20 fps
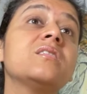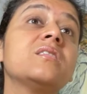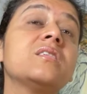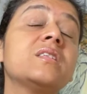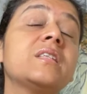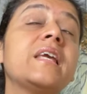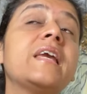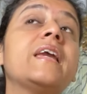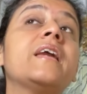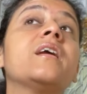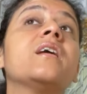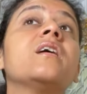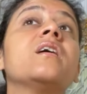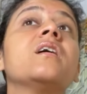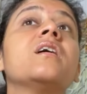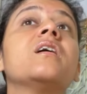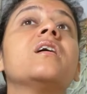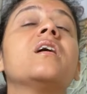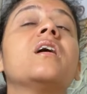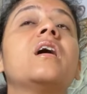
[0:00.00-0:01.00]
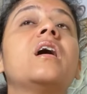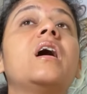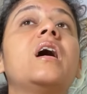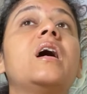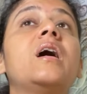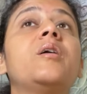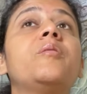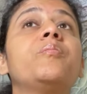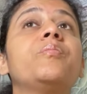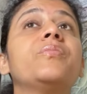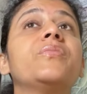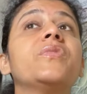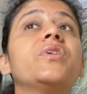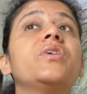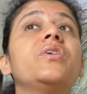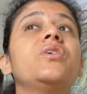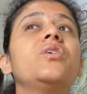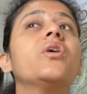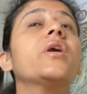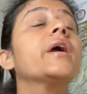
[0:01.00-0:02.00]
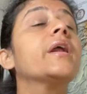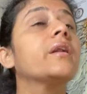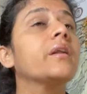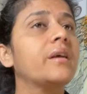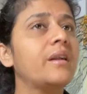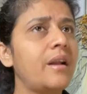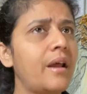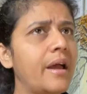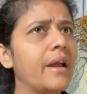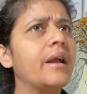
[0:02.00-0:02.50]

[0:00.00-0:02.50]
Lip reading: See, you can cry.